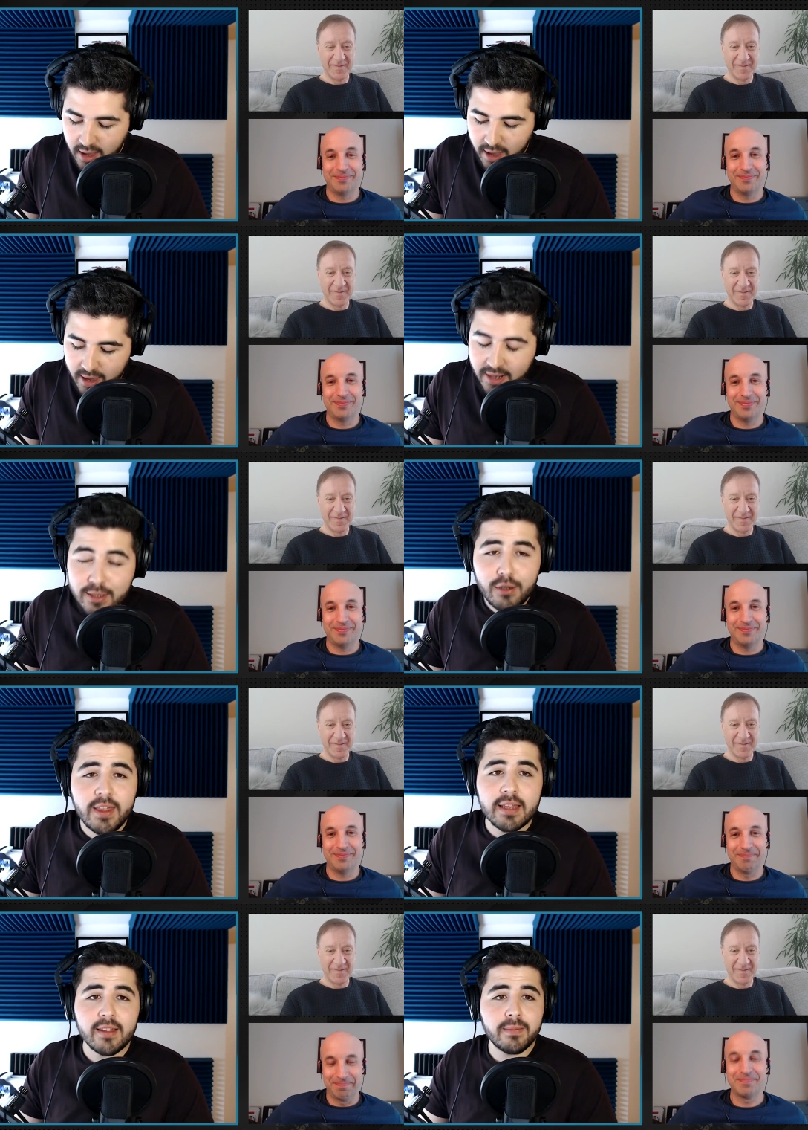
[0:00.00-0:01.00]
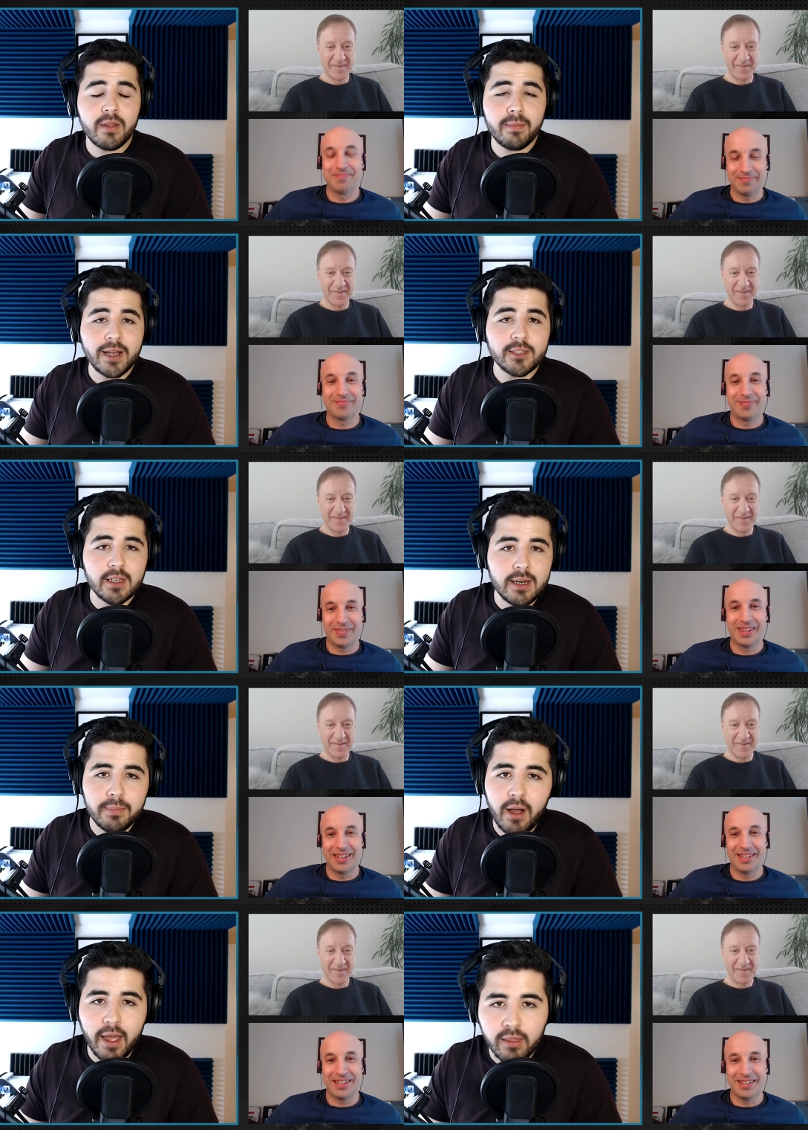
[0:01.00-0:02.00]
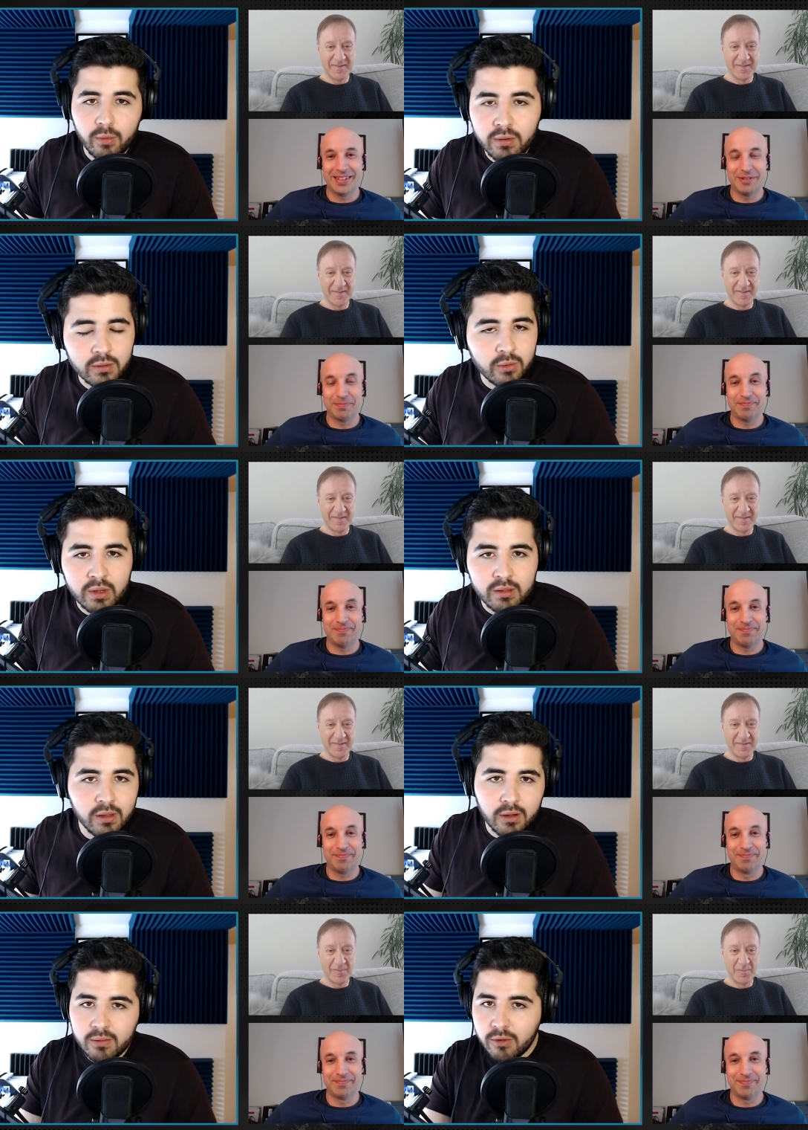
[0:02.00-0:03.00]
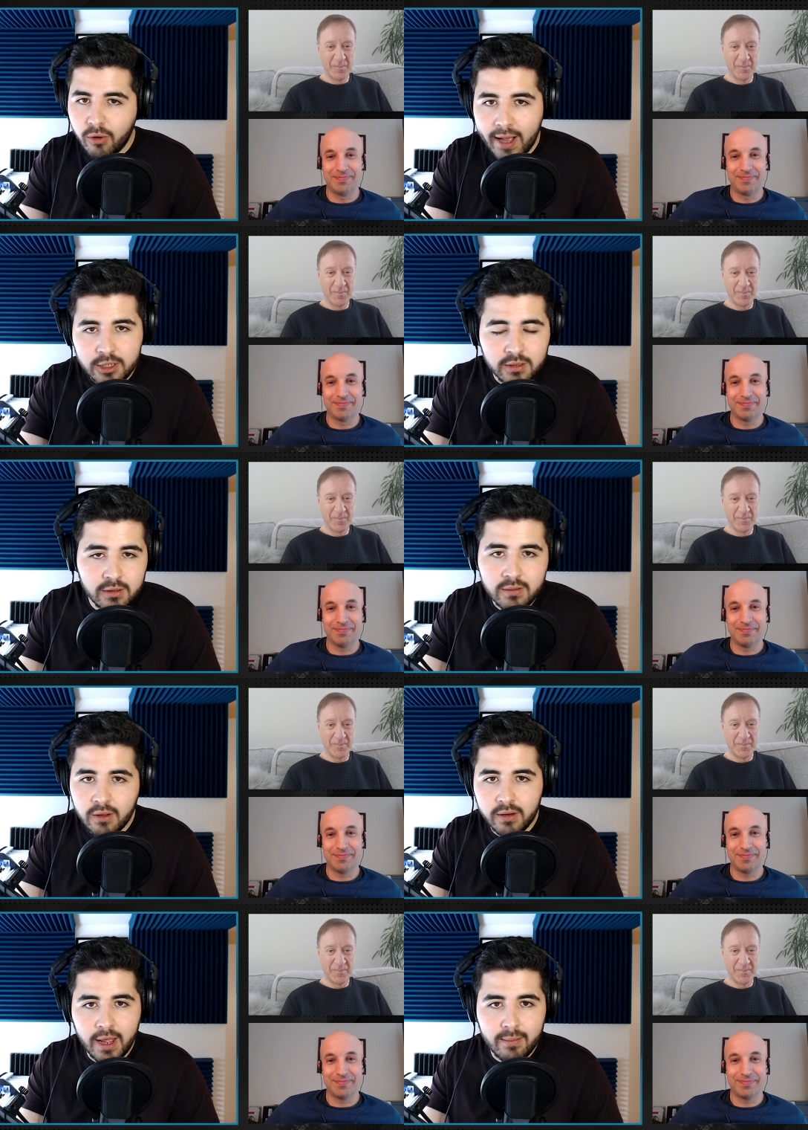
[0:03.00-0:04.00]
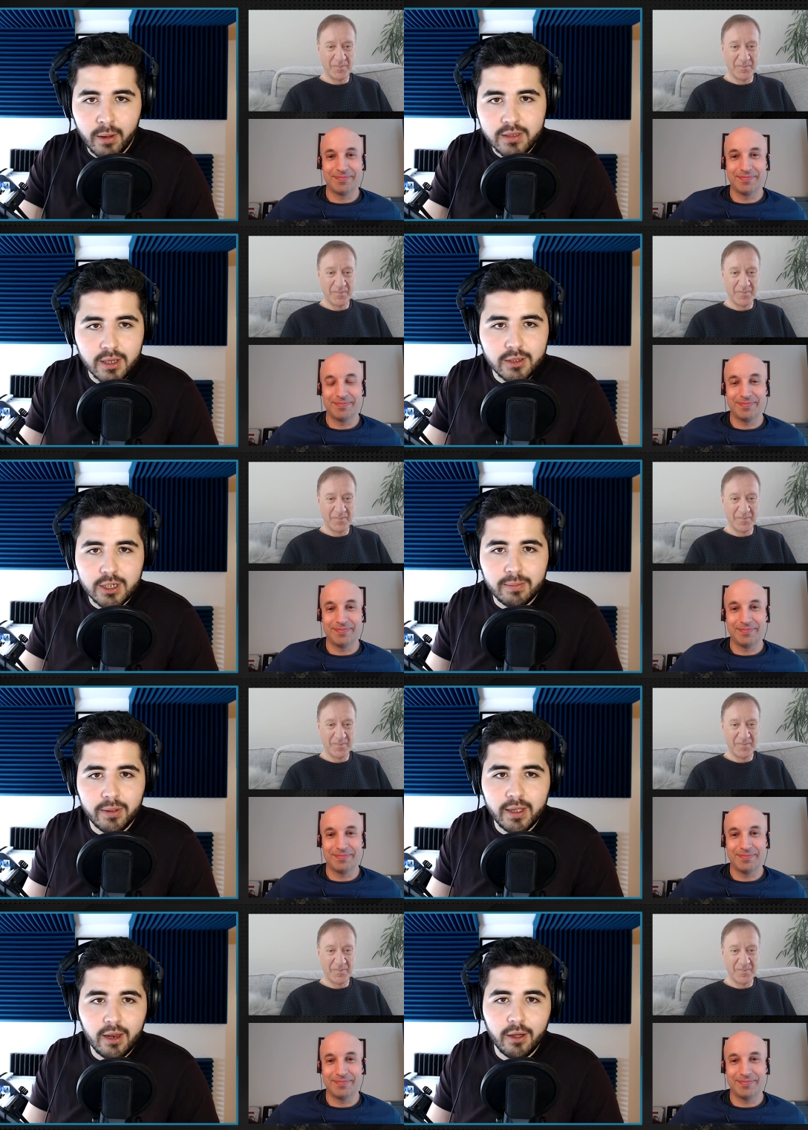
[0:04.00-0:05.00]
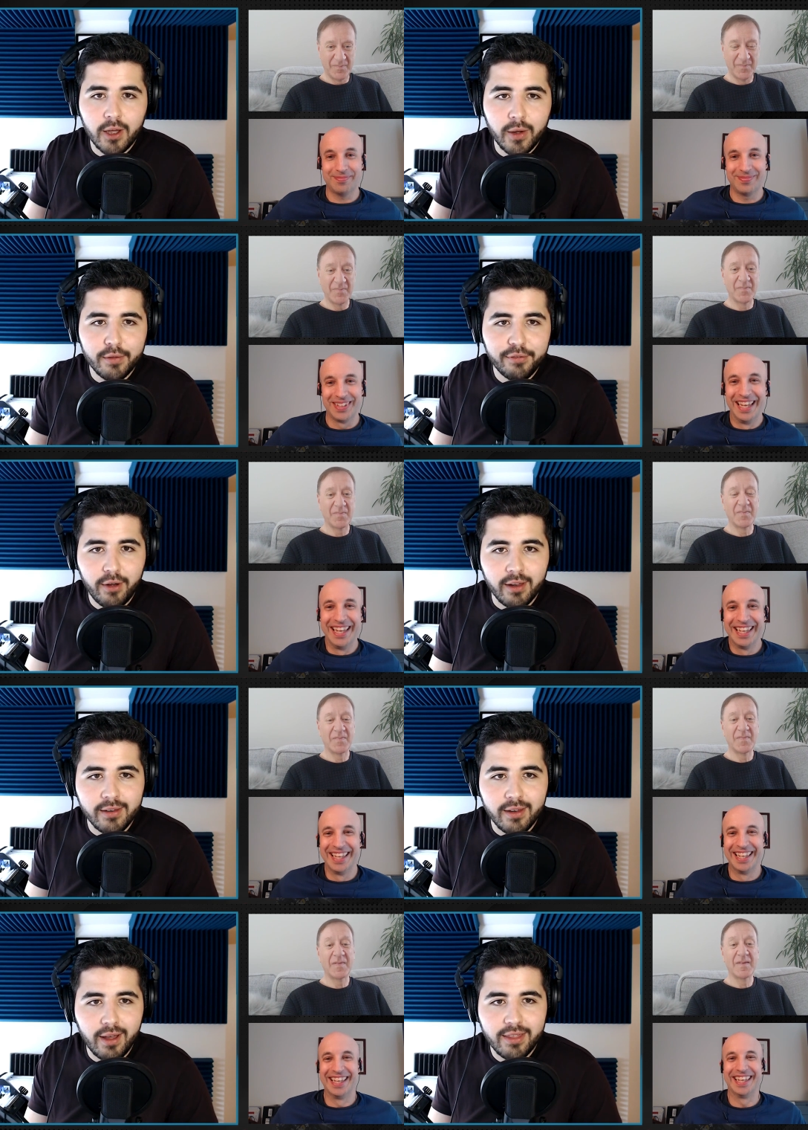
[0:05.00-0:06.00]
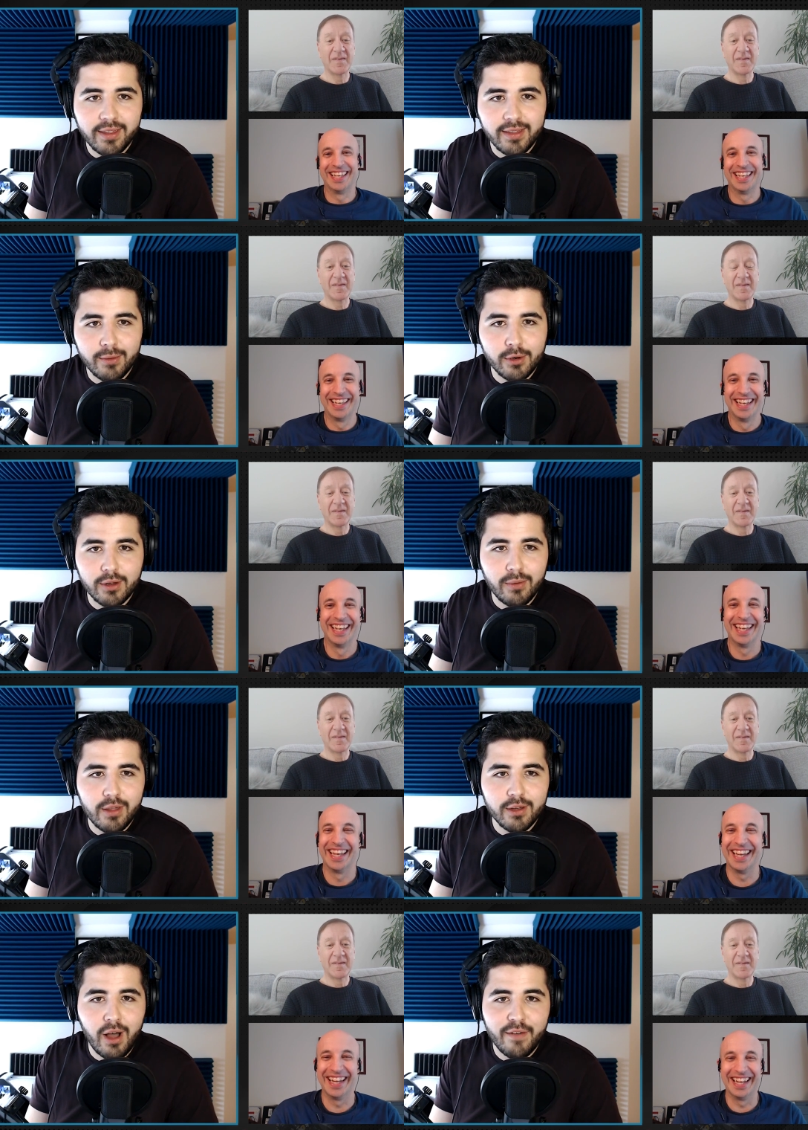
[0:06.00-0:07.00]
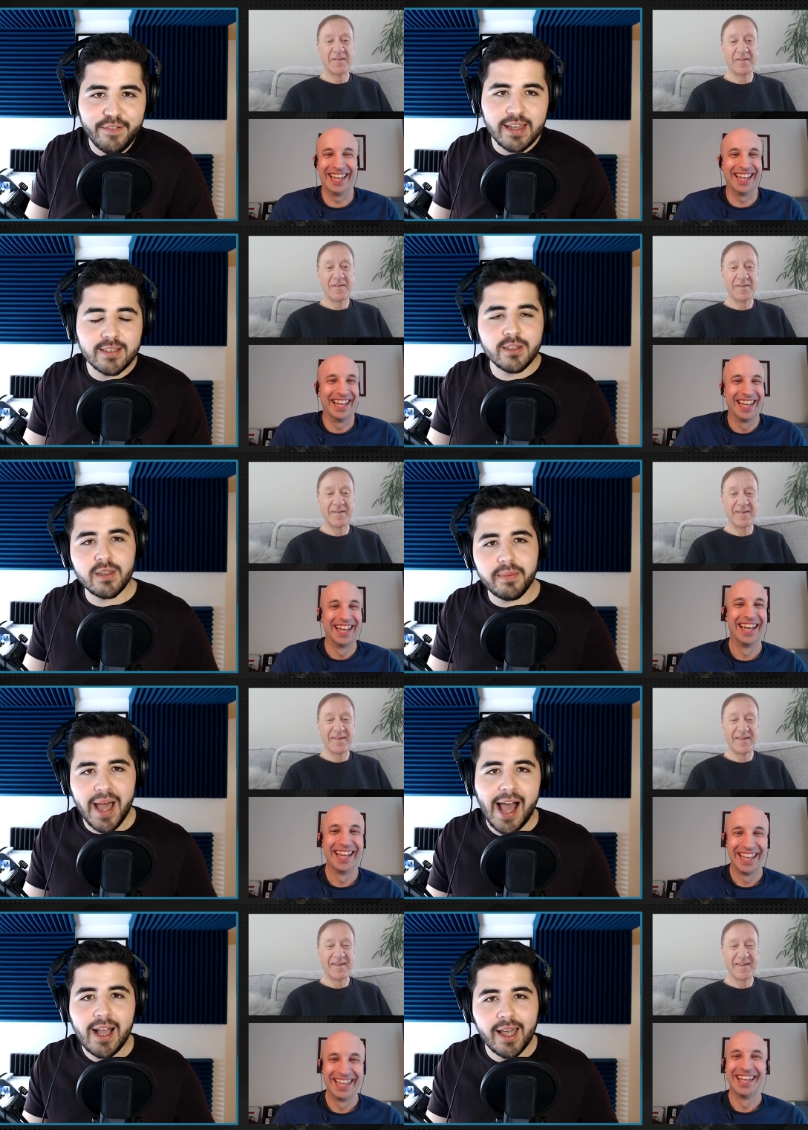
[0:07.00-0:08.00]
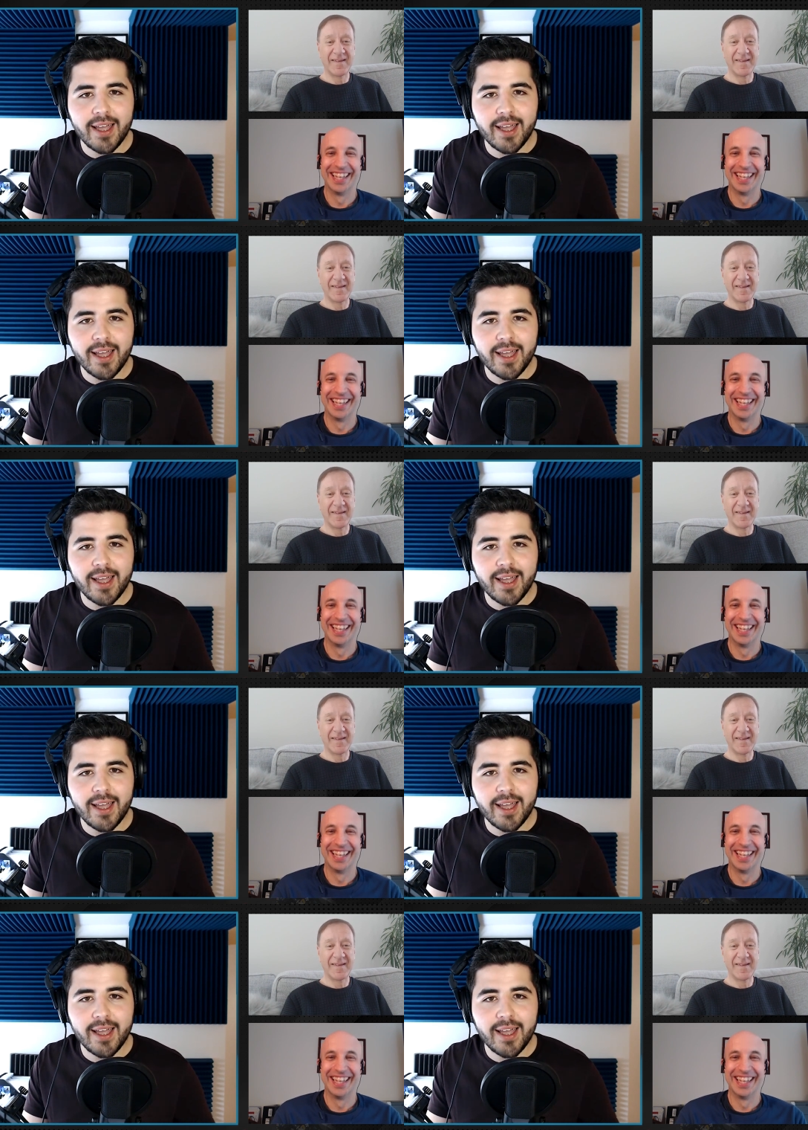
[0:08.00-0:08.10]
Speaker 1: Uh, and I do think that the Bastianini bike, with, with the crash.net MotoGP logo at the front, I think that would look rather good. Our faces on the back,